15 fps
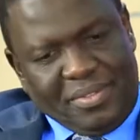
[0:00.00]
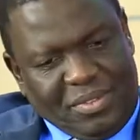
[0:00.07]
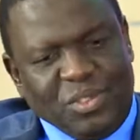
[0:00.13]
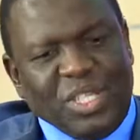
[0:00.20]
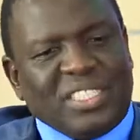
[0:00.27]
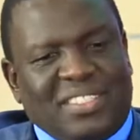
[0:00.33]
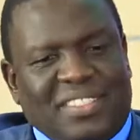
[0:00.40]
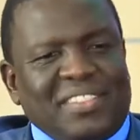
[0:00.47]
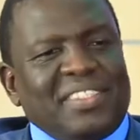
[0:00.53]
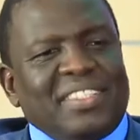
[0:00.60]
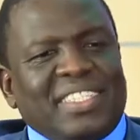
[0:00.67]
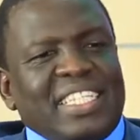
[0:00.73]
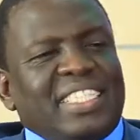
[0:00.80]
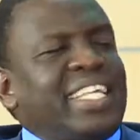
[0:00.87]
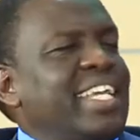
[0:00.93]
What
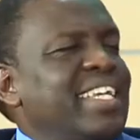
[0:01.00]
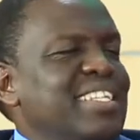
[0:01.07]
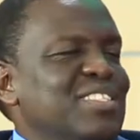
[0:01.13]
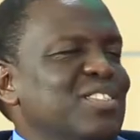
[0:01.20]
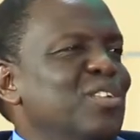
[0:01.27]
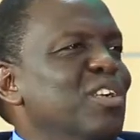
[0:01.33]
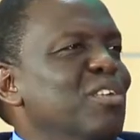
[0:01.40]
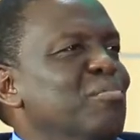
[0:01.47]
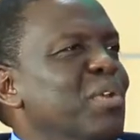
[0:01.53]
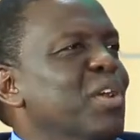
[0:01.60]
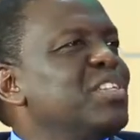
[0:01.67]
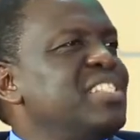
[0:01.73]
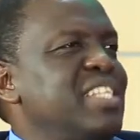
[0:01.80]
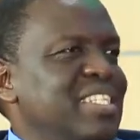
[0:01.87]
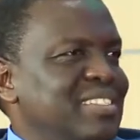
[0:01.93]
the tech is called
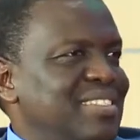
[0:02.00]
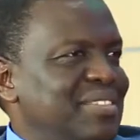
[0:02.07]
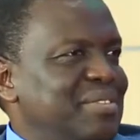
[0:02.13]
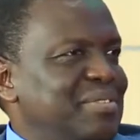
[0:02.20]
blockchain.